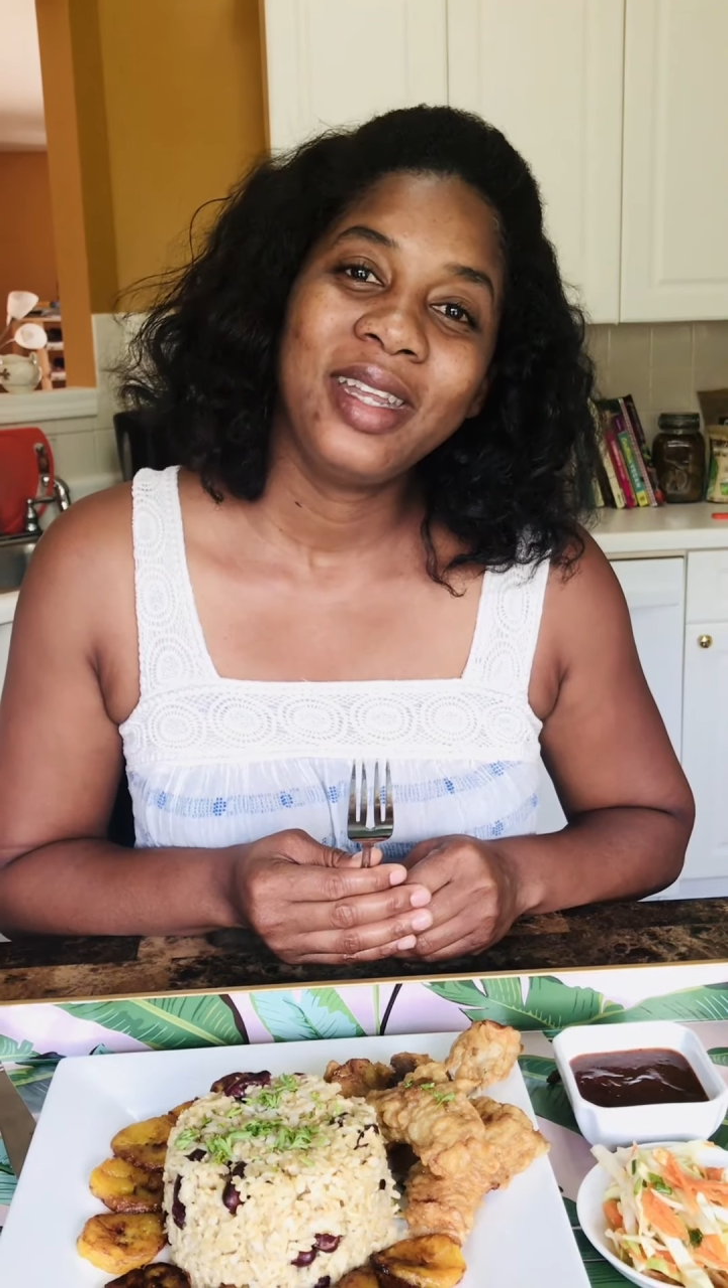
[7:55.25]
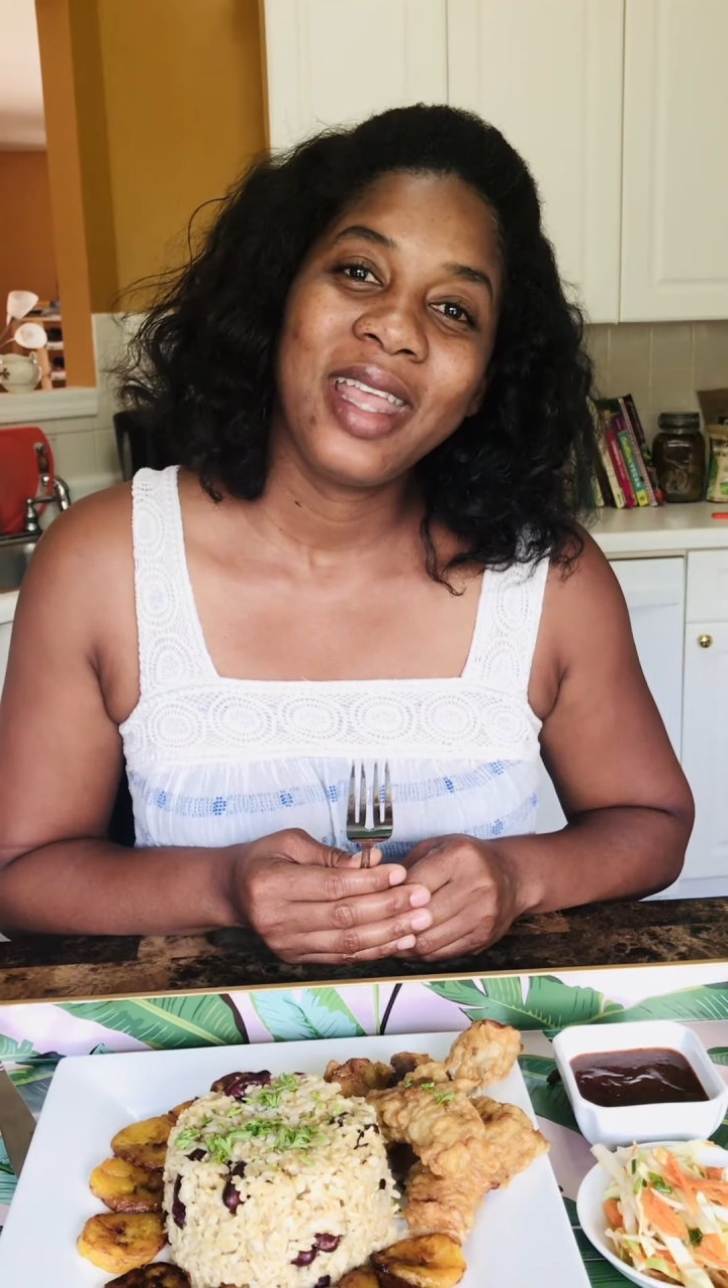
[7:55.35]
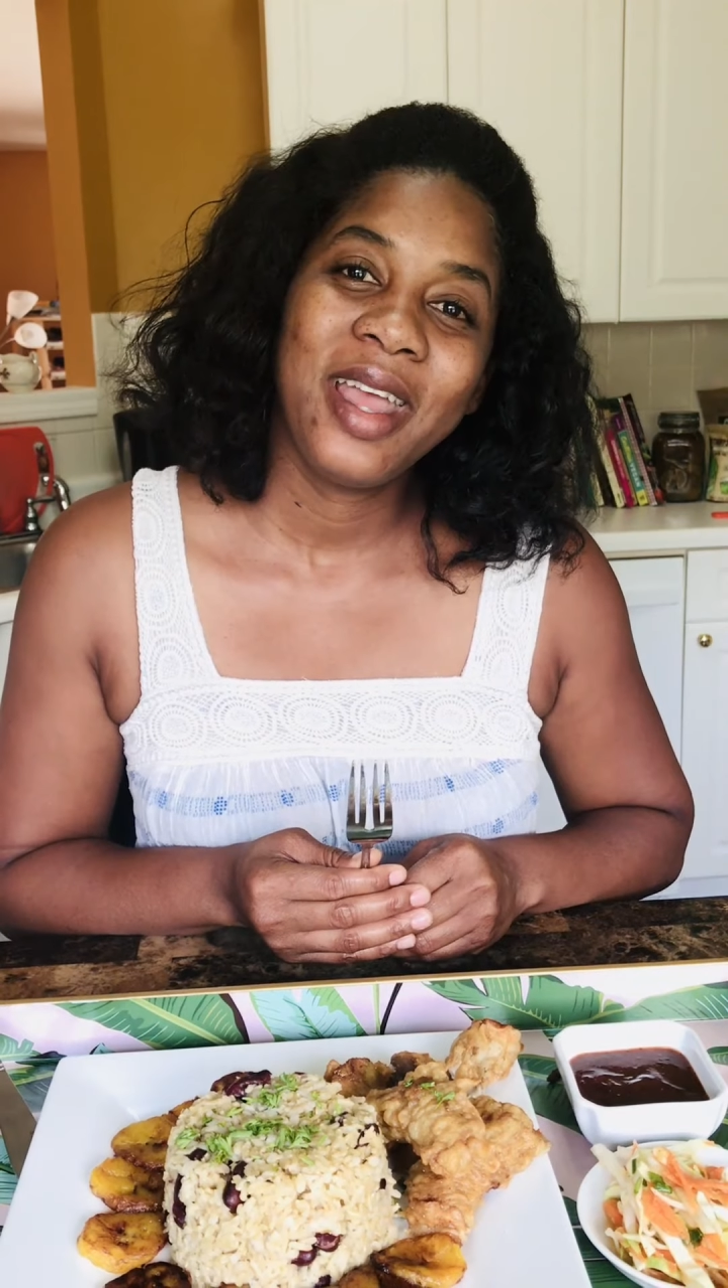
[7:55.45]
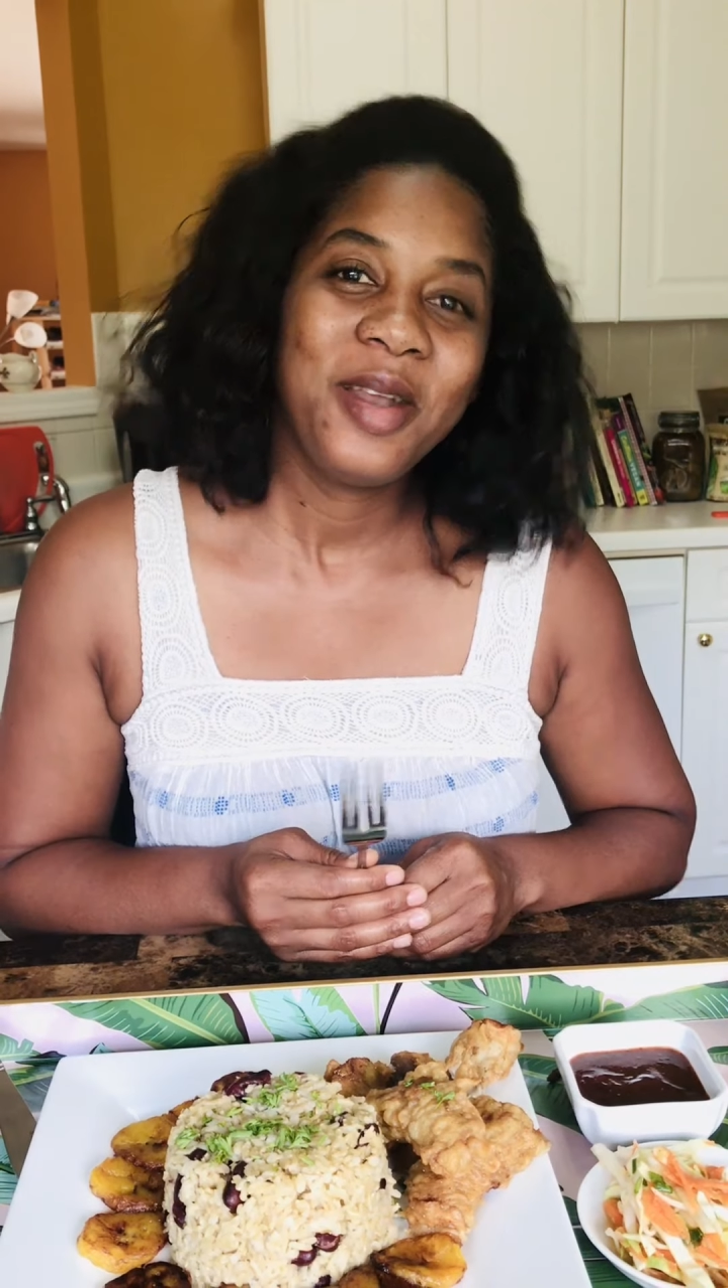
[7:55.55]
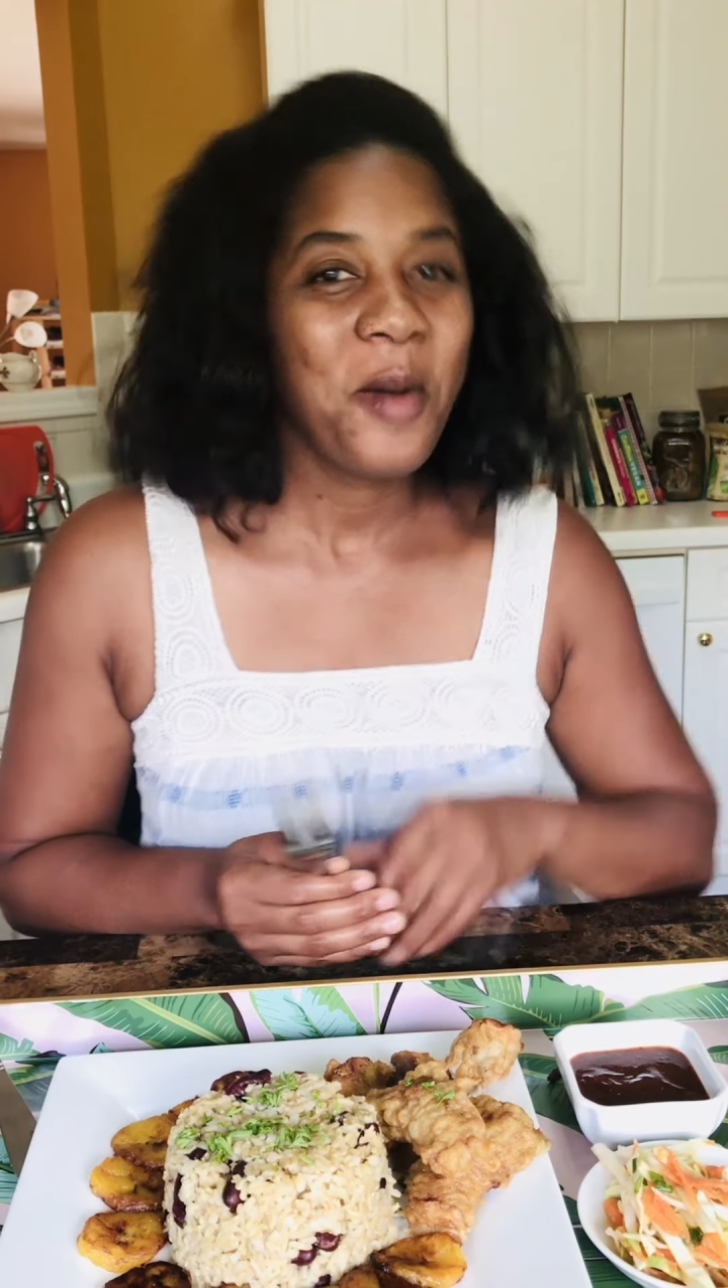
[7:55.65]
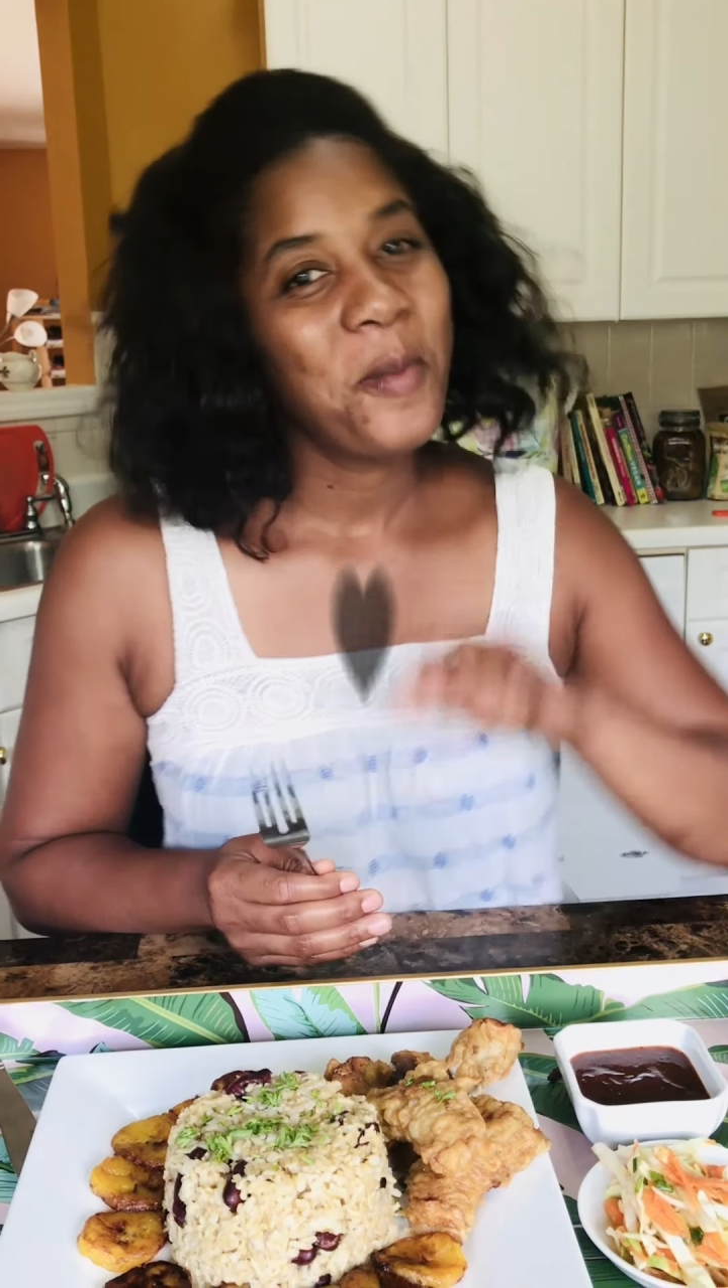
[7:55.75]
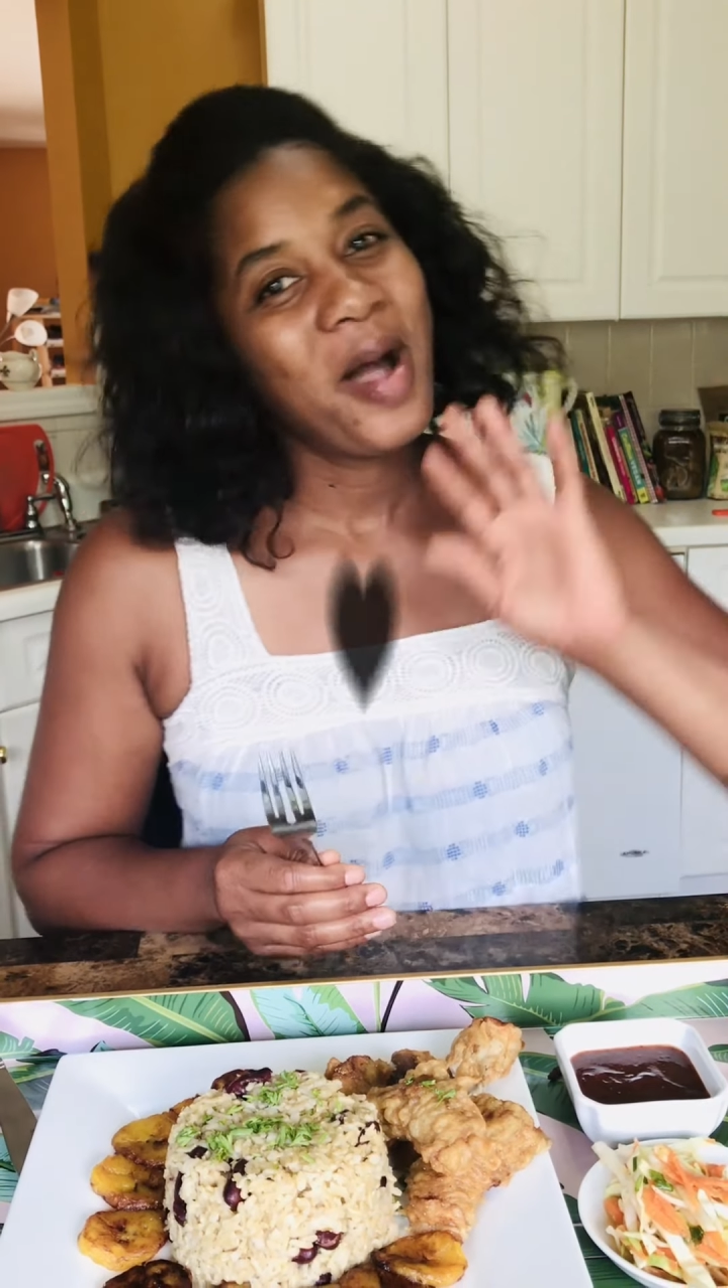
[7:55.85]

in again.